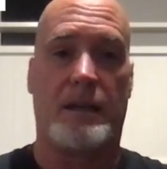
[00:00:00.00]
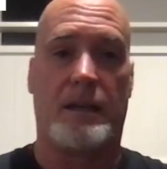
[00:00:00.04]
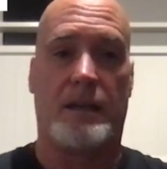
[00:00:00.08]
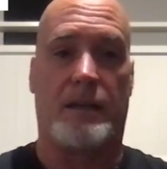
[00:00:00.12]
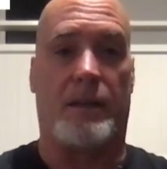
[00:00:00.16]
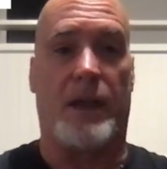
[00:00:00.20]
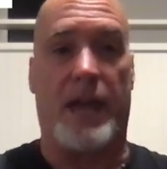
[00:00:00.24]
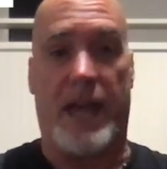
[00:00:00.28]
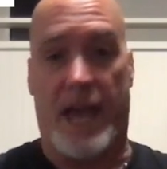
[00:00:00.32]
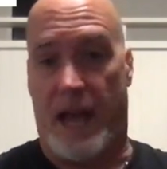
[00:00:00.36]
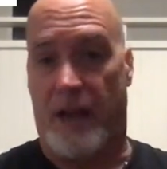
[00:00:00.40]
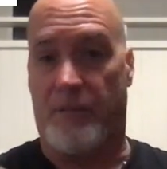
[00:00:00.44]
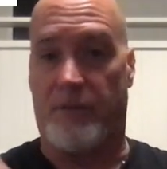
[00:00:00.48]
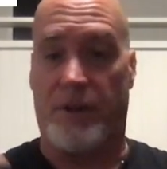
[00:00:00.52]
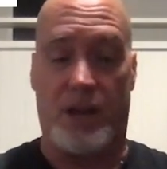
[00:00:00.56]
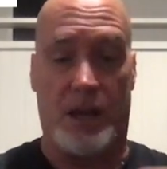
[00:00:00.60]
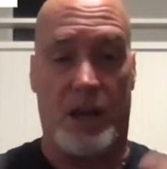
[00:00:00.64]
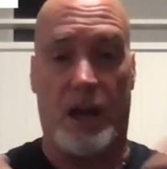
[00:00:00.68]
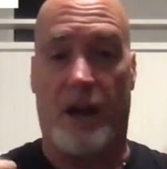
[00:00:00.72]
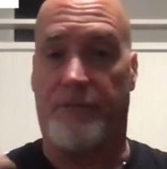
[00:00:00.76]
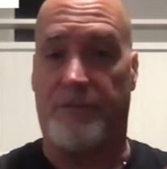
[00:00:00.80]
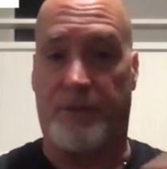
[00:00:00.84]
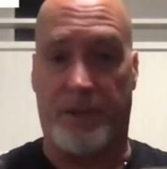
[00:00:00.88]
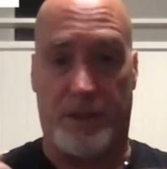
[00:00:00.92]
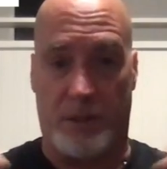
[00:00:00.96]
they have
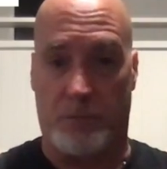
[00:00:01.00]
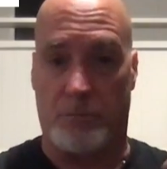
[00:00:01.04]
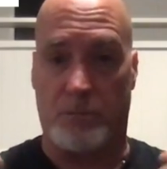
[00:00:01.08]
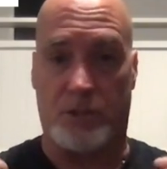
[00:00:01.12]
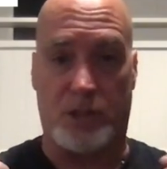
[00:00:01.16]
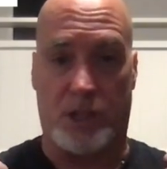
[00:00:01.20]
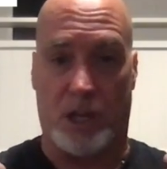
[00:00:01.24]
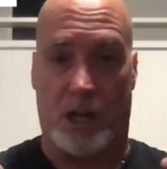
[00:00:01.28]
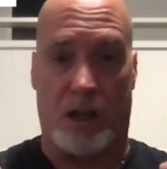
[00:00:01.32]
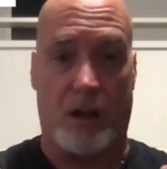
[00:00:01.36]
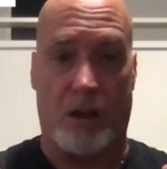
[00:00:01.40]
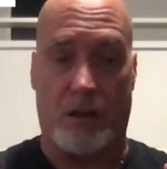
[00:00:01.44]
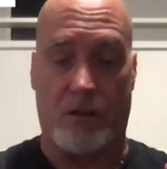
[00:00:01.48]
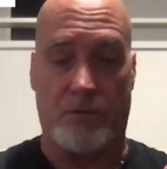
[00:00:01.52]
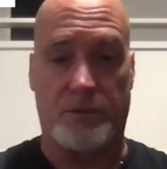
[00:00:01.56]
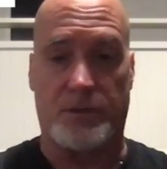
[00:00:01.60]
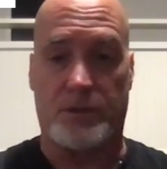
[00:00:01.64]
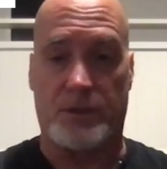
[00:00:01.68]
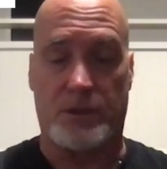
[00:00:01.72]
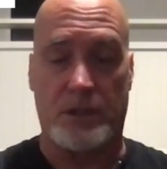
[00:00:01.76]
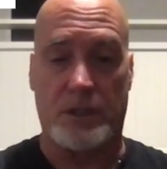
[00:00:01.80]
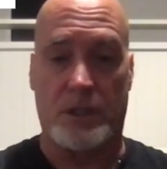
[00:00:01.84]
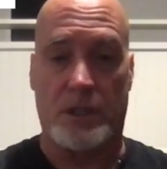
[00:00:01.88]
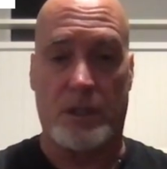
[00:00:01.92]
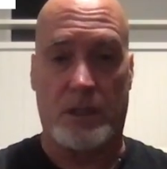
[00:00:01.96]
enough of
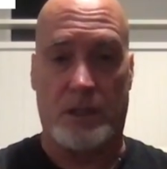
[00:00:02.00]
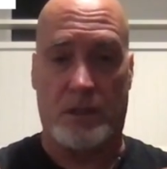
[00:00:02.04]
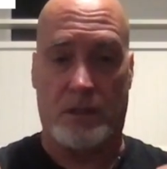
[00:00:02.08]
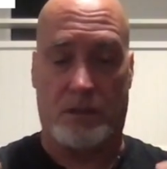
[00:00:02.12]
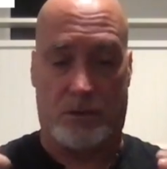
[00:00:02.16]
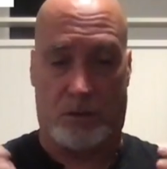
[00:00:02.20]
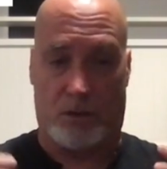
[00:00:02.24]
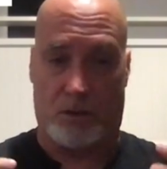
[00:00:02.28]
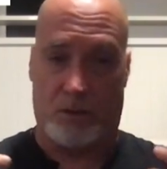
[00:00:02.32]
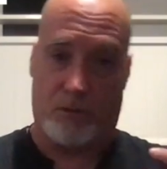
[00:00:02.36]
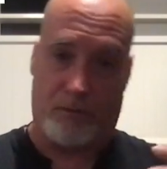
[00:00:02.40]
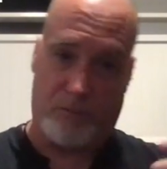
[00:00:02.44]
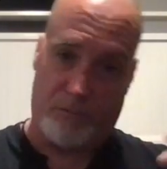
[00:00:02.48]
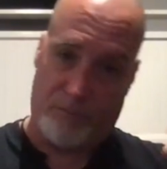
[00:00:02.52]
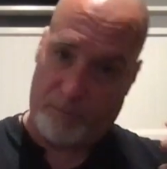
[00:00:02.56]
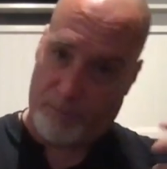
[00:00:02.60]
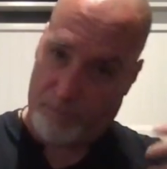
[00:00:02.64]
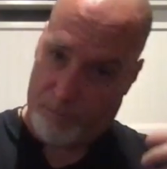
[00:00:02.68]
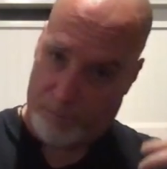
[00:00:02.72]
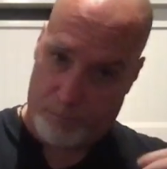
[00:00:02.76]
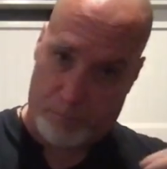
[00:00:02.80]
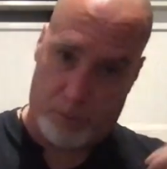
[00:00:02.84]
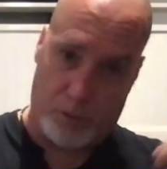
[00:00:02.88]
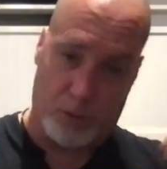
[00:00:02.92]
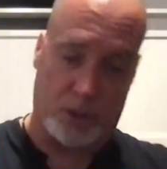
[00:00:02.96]
themselves to
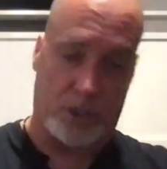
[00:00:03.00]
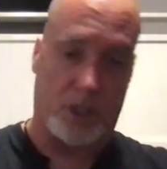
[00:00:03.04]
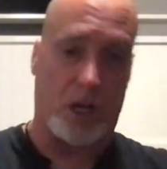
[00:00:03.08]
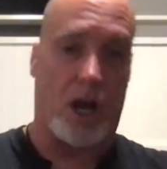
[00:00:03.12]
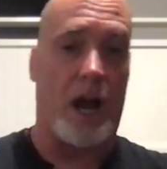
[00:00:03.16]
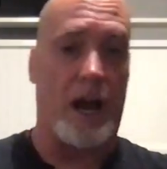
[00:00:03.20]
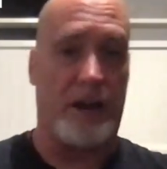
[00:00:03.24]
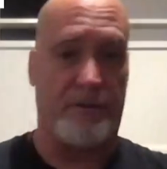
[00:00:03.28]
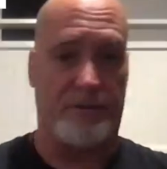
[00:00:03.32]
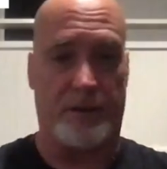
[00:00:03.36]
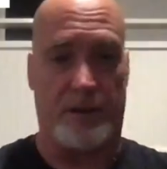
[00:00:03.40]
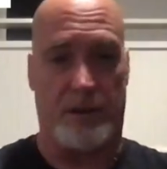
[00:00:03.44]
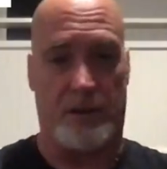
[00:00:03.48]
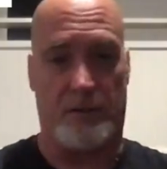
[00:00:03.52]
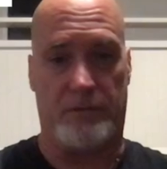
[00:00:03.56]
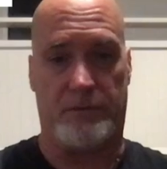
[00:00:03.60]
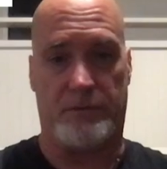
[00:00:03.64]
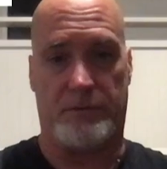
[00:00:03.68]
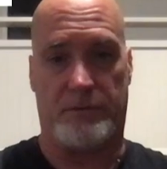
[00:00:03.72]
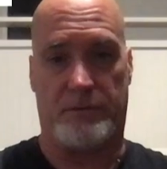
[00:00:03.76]
push off of.